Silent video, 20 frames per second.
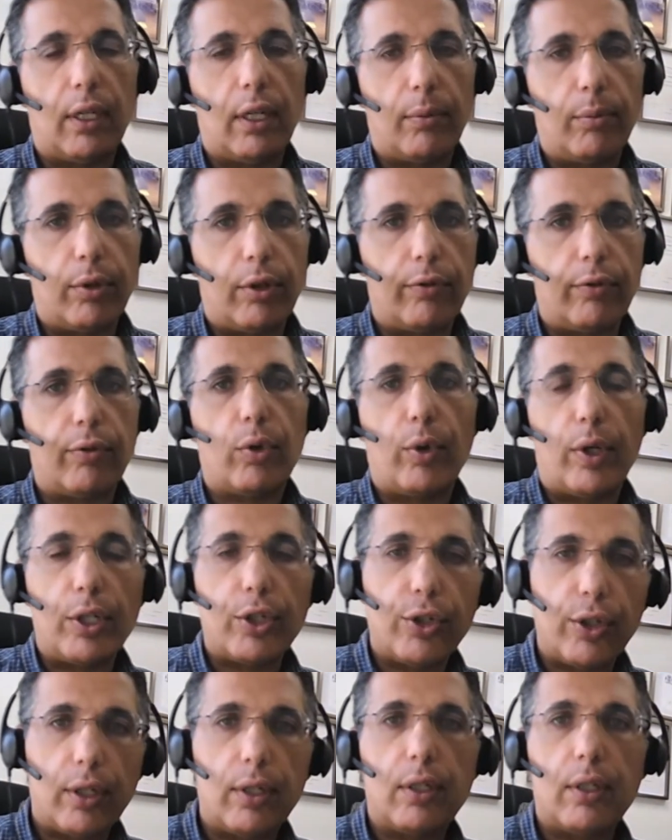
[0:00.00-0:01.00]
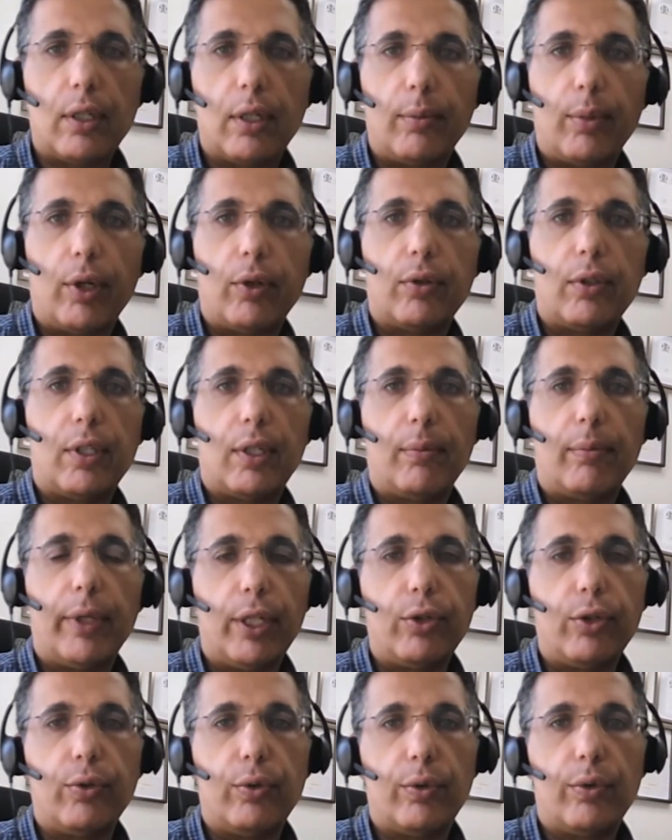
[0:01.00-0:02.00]
number of questions about some
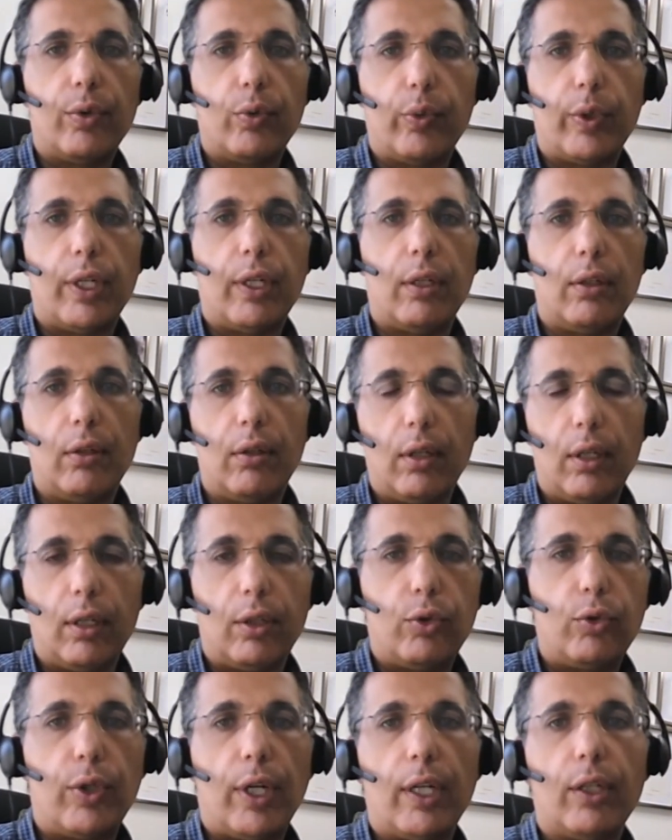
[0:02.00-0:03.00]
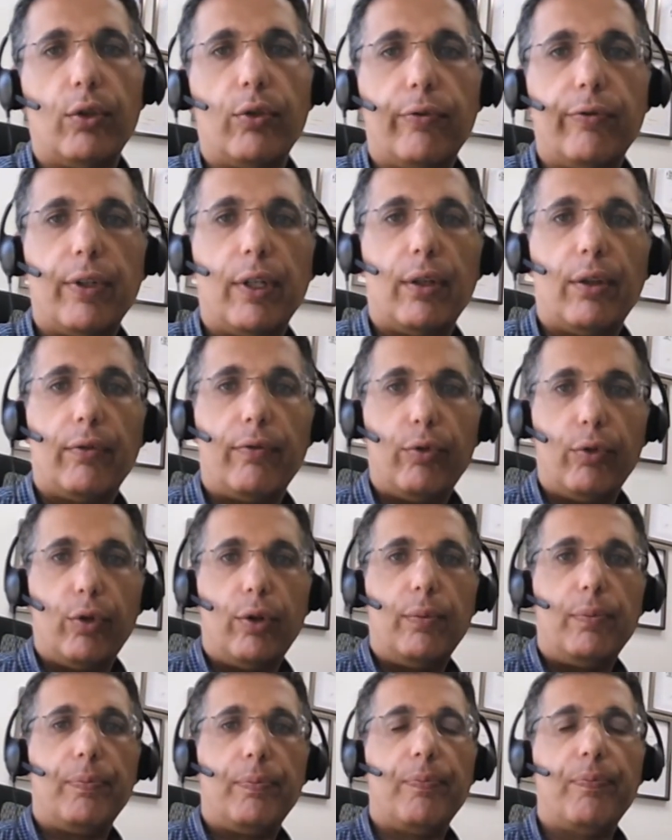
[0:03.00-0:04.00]
issues when trying to fill the
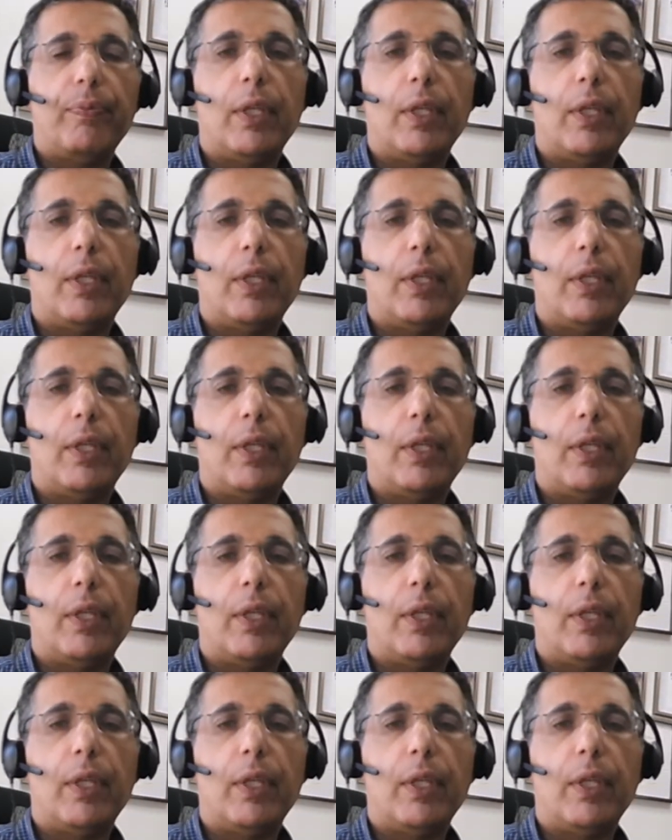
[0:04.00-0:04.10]
form.